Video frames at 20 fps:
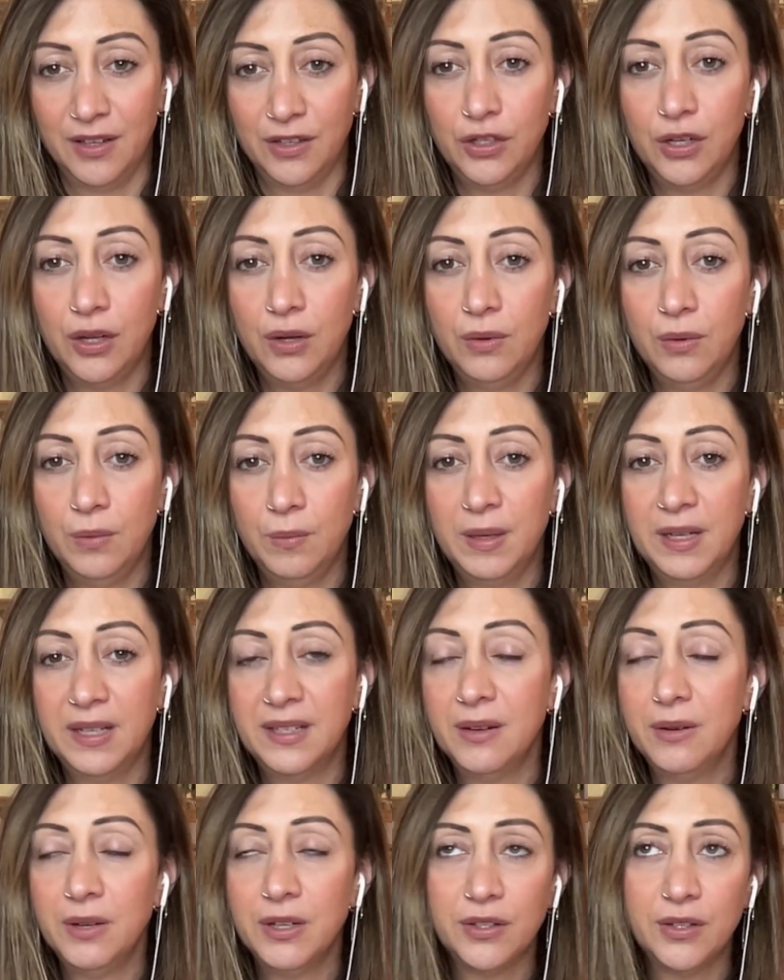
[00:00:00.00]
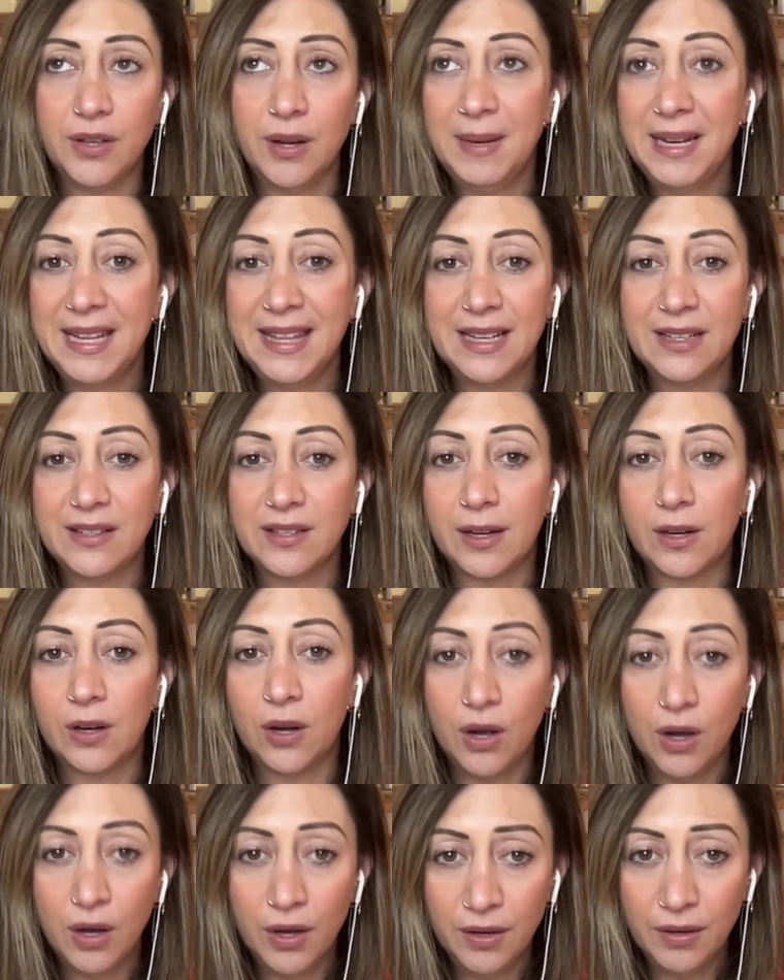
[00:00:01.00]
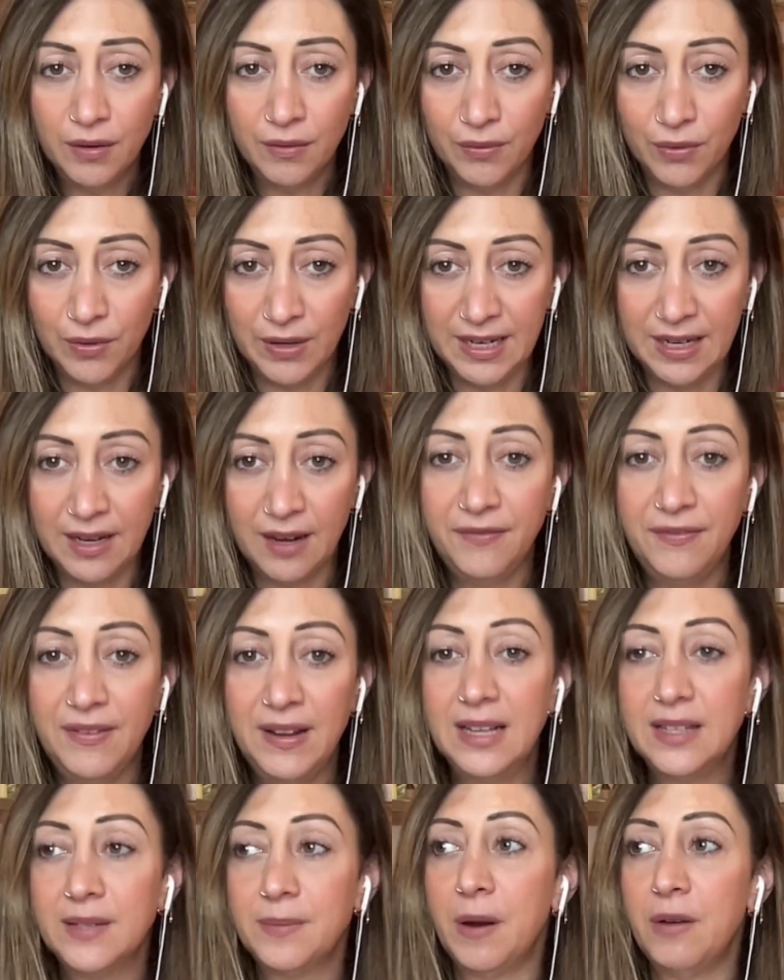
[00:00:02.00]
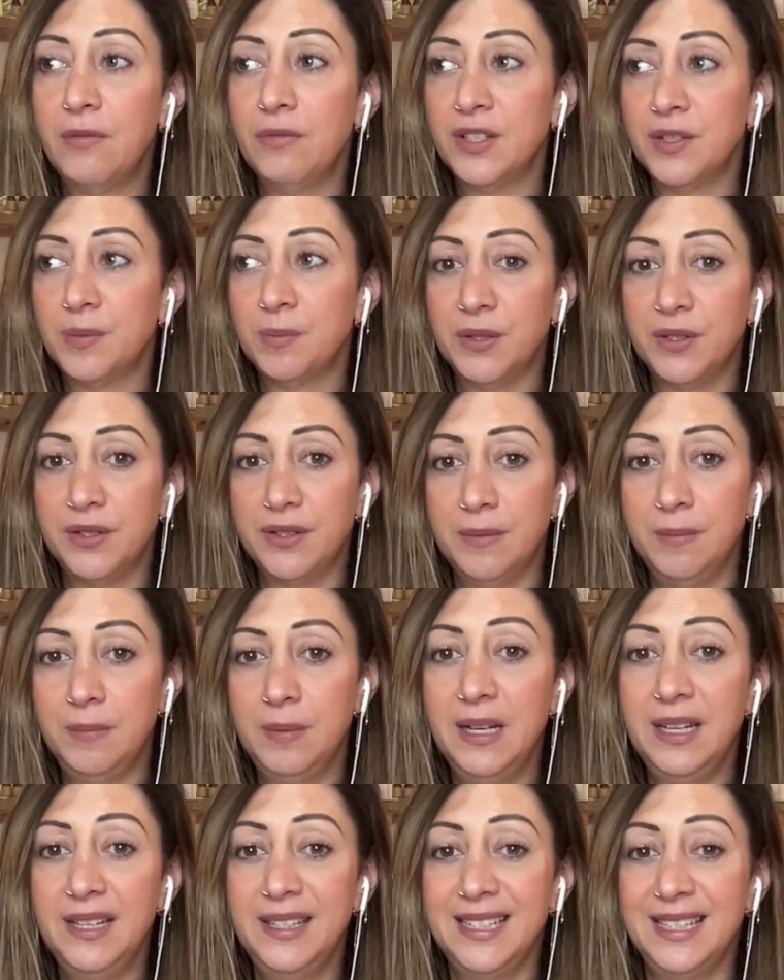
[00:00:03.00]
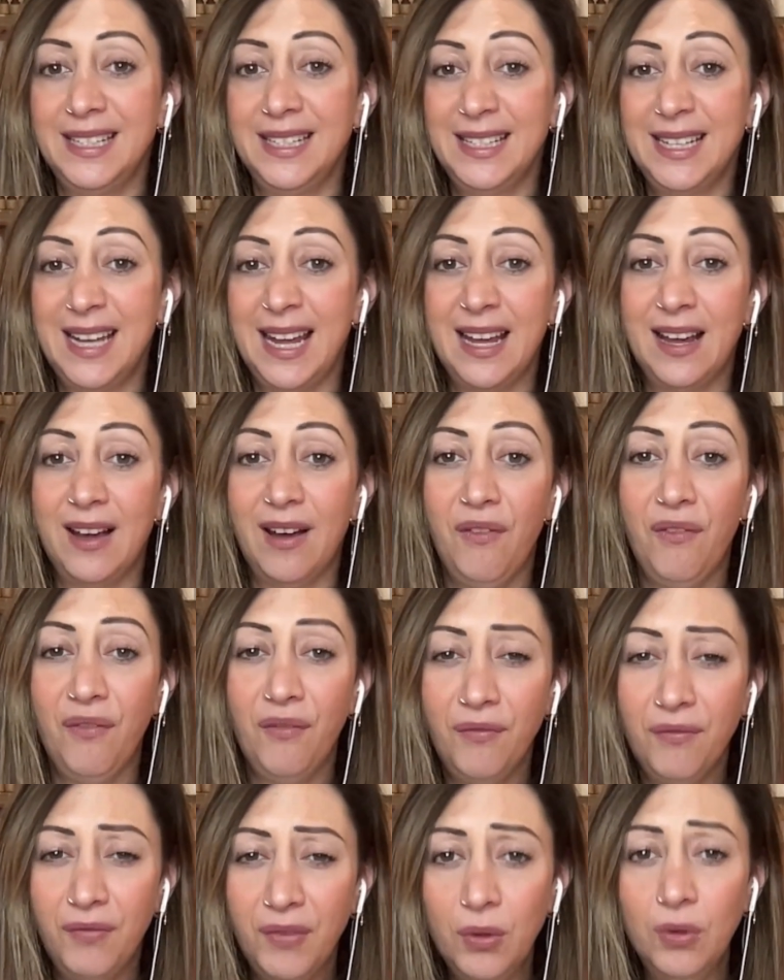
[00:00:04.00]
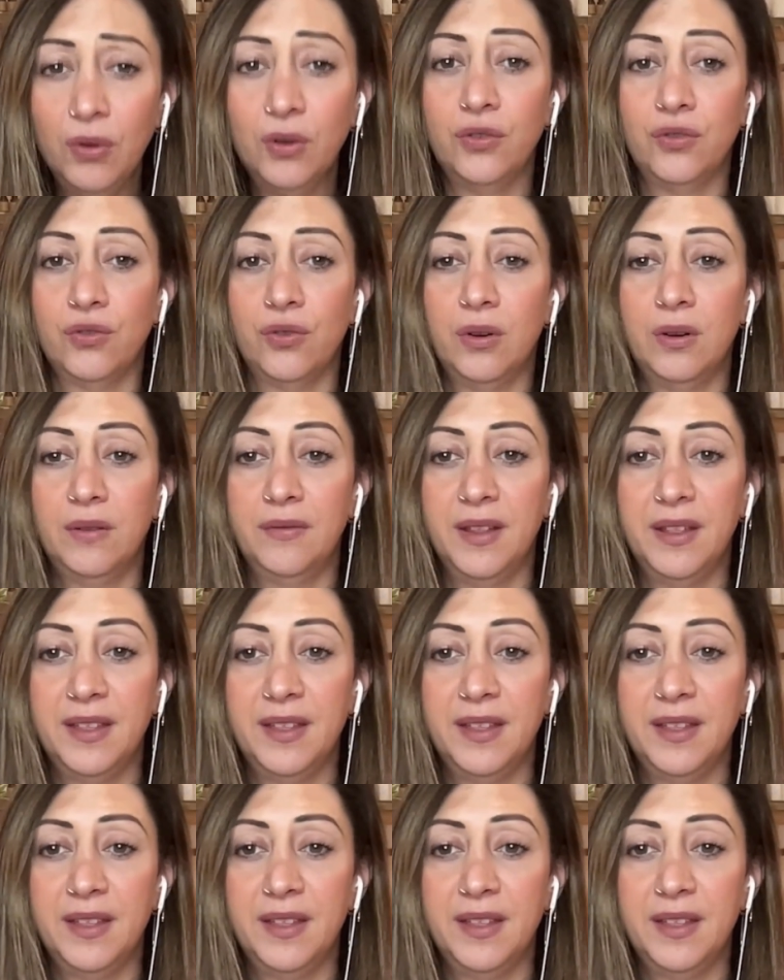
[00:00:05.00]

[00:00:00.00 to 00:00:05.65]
So because there are so many things I can't avoid, I feel it's my responsibility to take full control of the